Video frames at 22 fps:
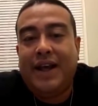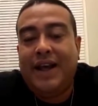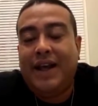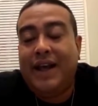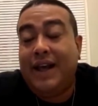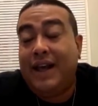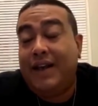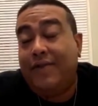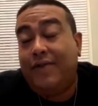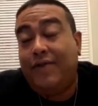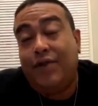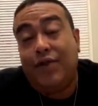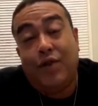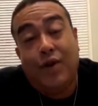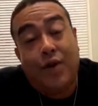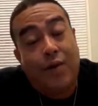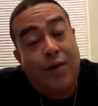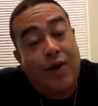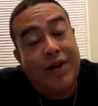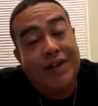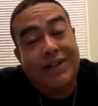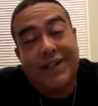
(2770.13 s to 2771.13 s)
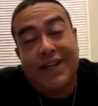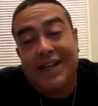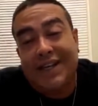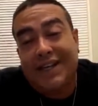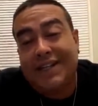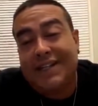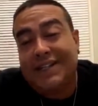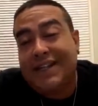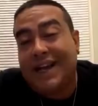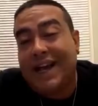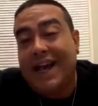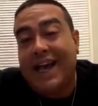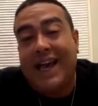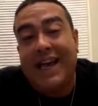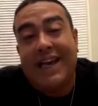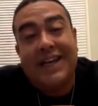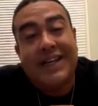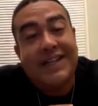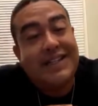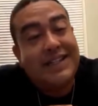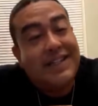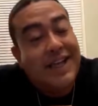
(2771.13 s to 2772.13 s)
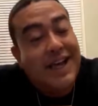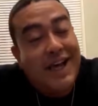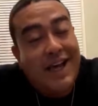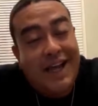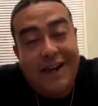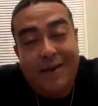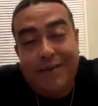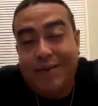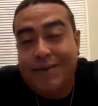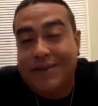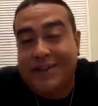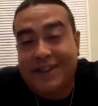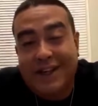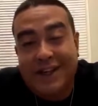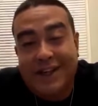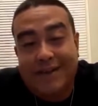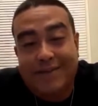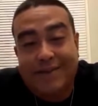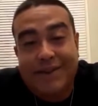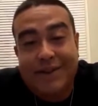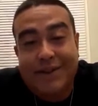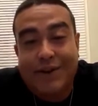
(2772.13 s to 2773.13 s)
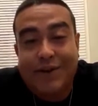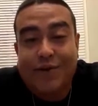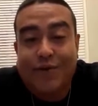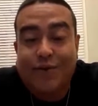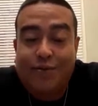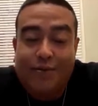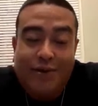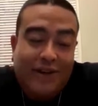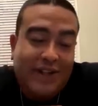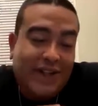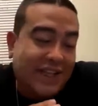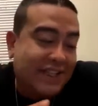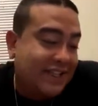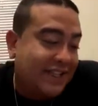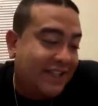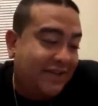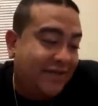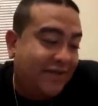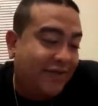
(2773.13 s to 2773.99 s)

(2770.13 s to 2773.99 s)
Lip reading: If you don't want to take the shot, hey, it's 100% up to you. But that shit